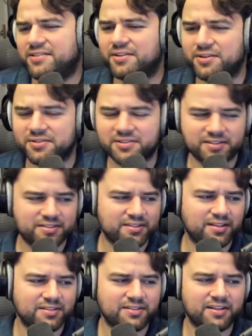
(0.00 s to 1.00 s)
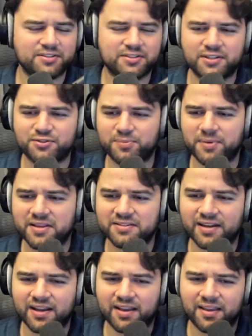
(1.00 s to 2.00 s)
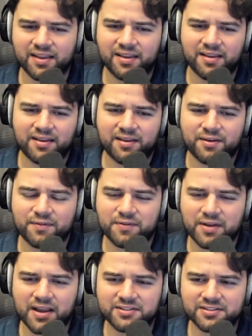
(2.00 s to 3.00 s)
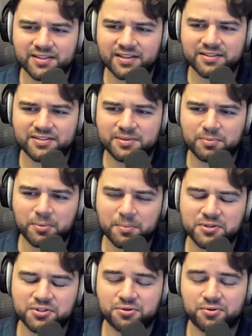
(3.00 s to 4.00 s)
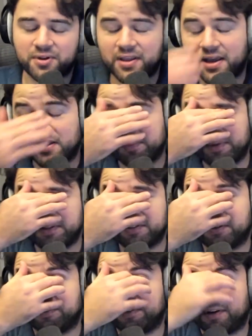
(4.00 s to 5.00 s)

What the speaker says: You know, it's a nice change of pace, and I just like the simple mystery element of